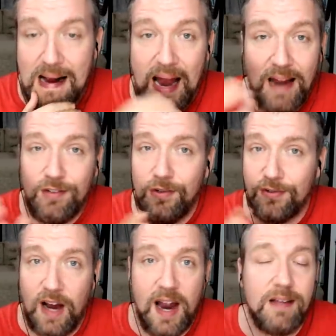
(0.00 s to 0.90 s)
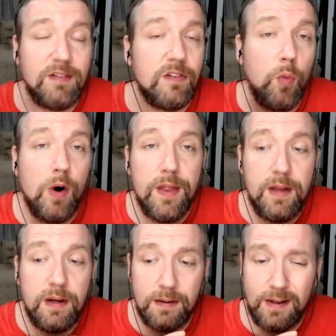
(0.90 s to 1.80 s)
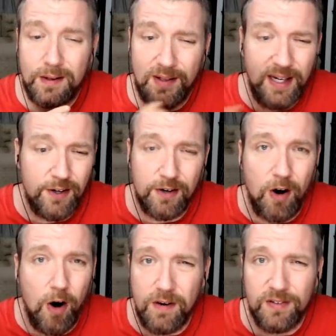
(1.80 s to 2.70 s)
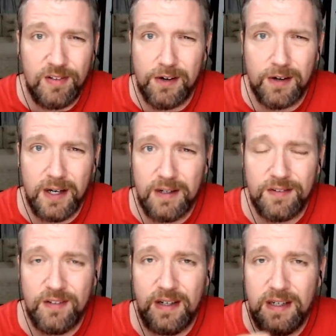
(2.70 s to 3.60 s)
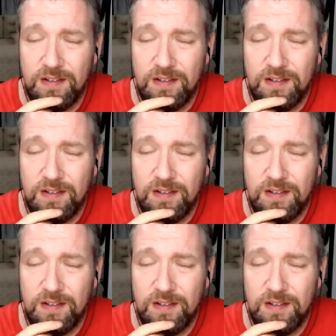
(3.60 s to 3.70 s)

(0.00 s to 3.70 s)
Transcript: Jesus Saiz is one of the cleaner artists that you're going to see.